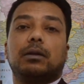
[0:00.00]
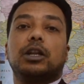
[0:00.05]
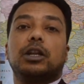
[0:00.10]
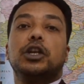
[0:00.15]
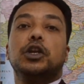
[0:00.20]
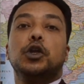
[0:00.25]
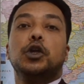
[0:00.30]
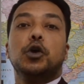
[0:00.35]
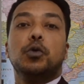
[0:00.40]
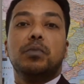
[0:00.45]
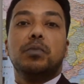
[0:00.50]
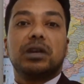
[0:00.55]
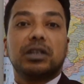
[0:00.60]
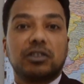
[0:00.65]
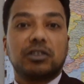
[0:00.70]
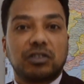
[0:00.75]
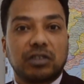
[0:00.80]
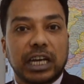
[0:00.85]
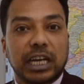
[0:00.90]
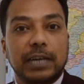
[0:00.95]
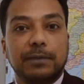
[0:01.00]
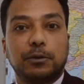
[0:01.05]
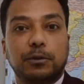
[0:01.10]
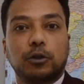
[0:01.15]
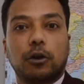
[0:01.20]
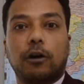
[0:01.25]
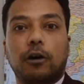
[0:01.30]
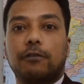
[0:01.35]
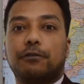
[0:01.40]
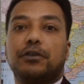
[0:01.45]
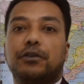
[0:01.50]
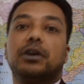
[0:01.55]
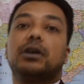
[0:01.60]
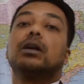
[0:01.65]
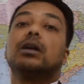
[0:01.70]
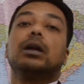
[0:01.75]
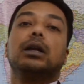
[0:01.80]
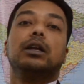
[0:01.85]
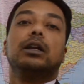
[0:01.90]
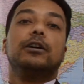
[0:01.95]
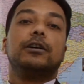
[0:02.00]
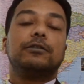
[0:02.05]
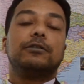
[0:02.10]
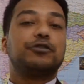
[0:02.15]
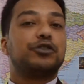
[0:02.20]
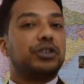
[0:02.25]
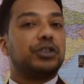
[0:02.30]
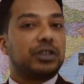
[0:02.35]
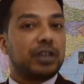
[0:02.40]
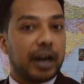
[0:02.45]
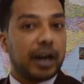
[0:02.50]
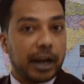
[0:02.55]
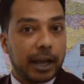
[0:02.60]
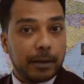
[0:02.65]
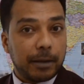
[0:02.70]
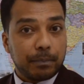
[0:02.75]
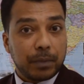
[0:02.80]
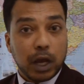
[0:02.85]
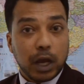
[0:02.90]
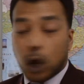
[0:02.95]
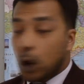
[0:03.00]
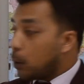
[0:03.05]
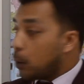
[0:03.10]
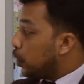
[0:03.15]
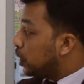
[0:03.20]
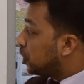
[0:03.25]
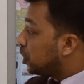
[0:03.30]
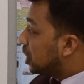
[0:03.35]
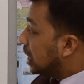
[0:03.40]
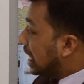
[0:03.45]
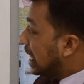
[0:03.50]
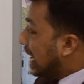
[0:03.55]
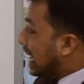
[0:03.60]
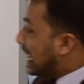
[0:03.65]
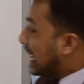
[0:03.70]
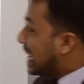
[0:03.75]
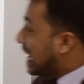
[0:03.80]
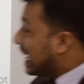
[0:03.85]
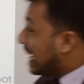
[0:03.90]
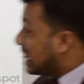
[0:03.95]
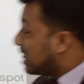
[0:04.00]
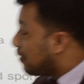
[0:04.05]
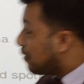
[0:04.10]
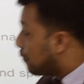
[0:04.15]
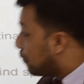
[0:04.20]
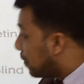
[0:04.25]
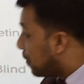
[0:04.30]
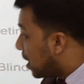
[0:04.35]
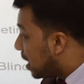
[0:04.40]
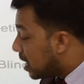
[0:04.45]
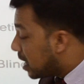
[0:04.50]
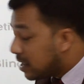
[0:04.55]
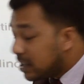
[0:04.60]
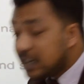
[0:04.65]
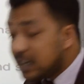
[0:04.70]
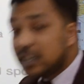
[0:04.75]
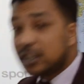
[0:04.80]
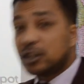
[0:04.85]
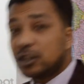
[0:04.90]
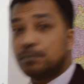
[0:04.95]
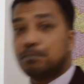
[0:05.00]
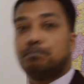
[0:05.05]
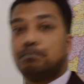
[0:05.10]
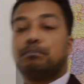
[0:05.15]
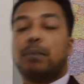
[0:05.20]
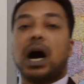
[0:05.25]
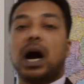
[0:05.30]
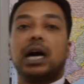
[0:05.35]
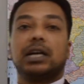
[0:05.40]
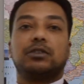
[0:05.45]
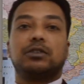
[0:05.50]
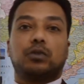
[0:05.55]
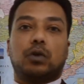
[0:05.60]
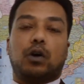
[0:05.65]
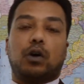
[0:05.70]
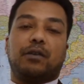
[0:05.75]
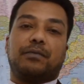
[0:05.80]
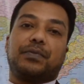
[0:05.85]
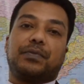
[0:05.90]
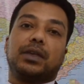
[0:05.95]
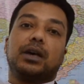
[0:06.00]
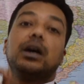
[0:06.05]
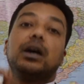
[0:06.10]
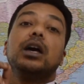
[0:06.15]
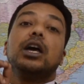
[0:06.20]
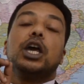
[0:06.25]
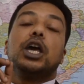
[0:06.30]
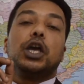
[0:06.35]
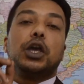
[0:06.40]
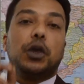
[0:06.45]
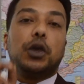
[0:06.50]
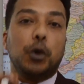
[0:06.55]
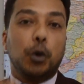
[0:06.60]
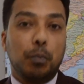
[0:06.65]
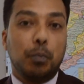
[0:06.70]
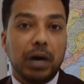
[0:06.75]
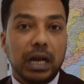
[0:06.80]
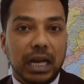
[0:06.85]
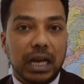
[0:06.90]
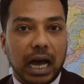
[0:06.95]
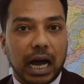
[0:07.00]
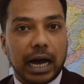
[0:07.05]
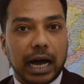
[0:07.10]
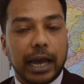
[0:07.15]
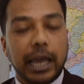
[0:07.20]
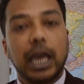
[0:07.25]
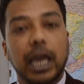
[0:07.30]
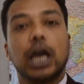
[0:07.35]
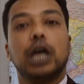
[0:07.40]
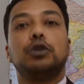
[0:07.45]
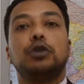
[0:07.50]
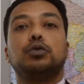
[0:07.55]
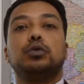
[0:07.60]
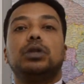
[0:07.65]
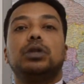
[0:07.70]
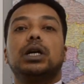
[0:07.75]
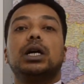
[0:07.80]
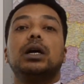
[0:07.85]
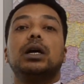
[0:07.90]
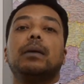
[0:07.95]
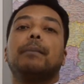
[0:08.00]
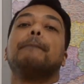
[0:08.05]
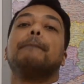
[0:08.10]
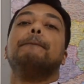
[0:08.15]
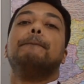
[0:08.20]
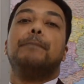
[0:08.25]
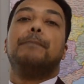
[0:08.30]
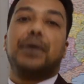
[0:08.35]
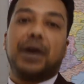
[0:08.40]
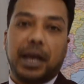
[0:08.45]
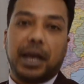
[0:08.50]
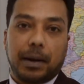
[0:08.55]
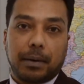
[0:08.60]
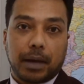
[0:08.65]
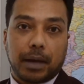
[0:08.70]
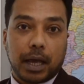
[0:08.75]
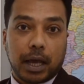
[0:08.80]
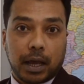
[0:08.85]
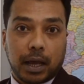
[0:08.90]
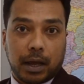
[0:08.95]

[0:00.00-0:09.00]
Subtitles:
numerous types of your nerves running, which connect the various parts of the human eye to the brain.